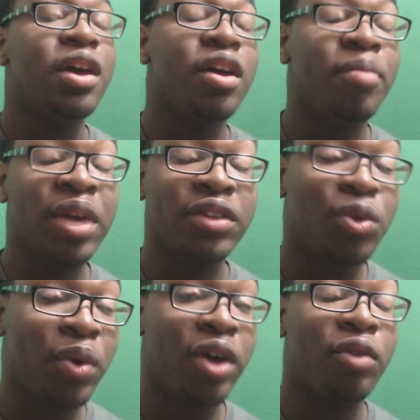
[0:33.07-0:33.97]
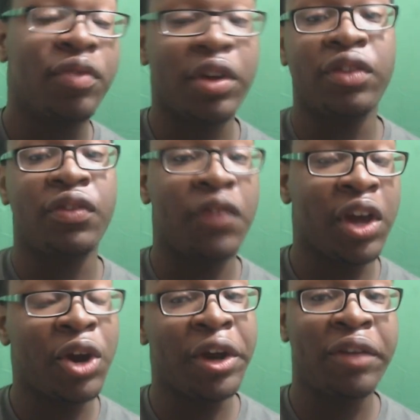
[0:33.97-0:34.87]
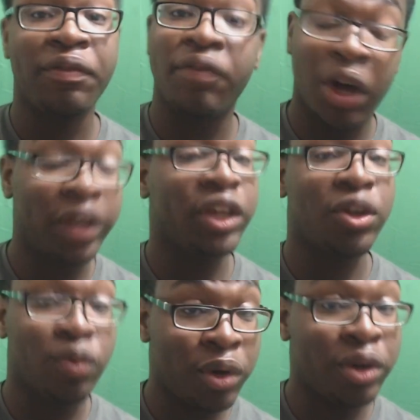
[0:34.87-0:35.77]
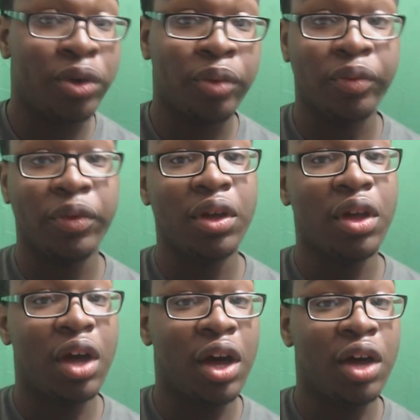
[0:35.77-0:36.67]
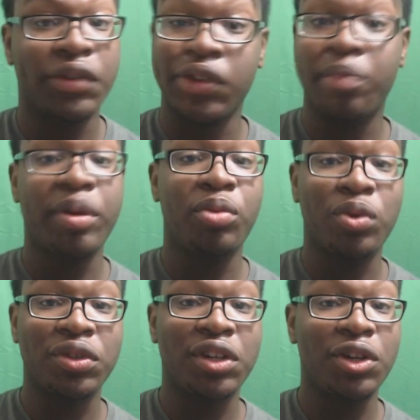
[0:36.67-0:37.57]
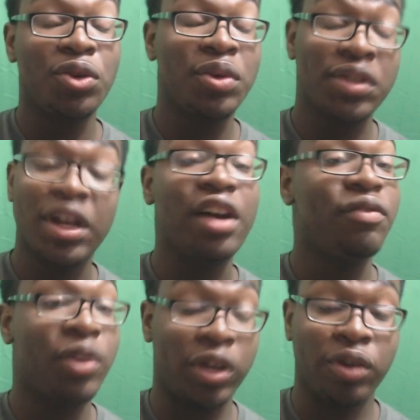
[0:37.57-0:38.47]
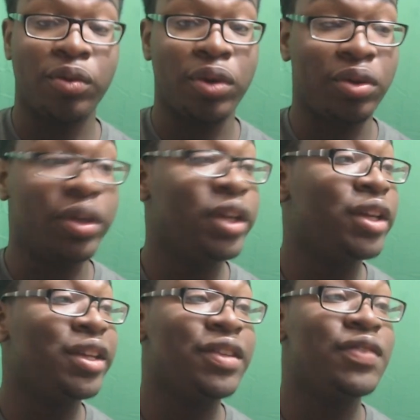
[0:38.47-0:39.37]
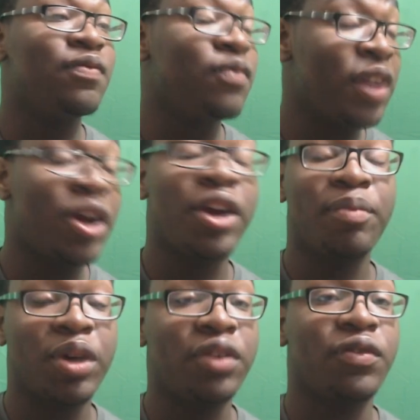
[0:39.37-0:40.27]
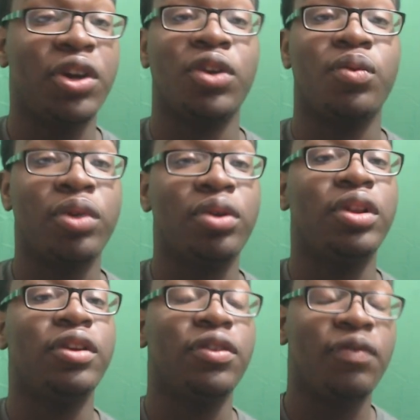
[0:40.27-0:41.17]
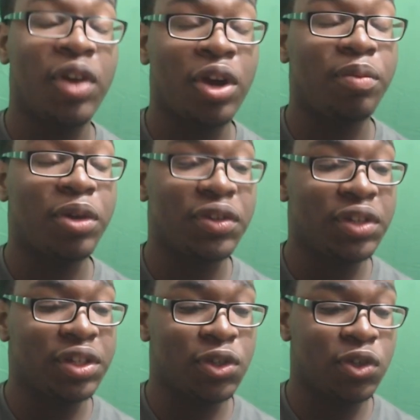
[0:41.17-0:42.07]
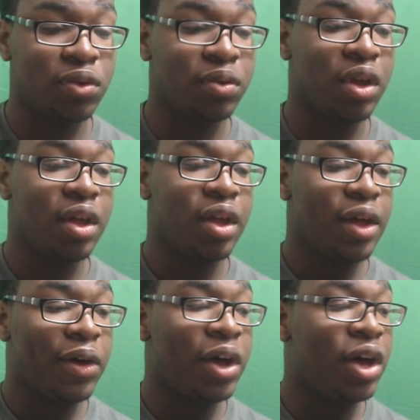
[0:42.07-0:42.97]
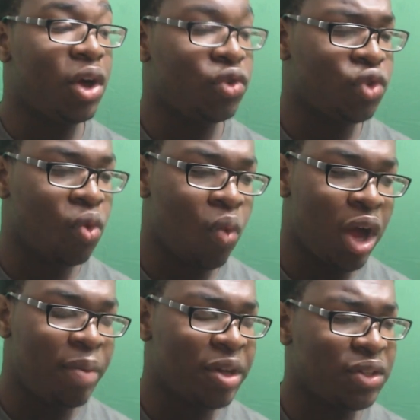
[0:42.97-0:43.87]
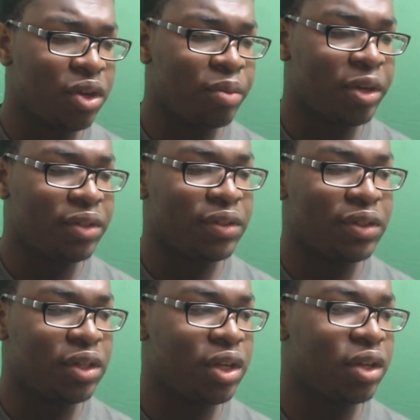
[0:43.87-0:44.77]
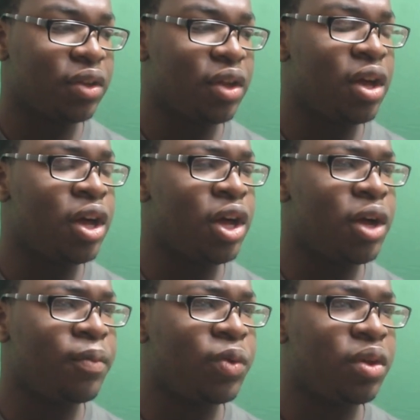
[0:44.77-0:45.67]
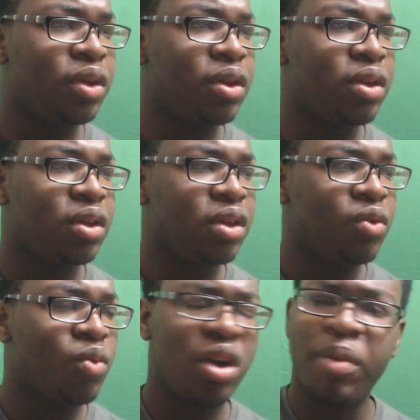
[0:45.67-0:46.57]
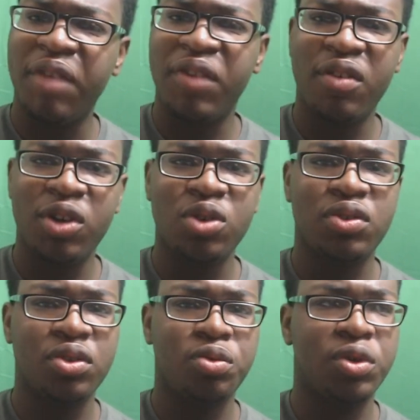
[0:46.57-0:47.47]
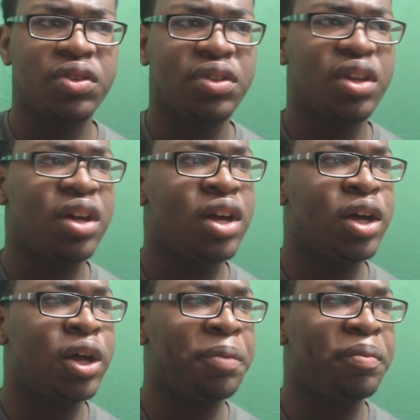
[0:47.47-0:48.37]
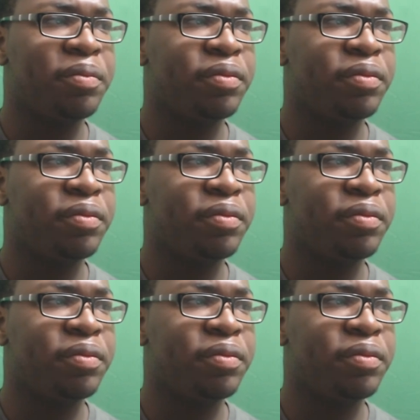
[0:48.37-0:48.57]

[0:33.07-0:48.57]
mental health is very fucking real. Uh, some people will tell you it's not fucking real. It is very much fucking real and it's very much an issue. Uh, so why am I talking about this today? Um, one of my favorite YouTubers um,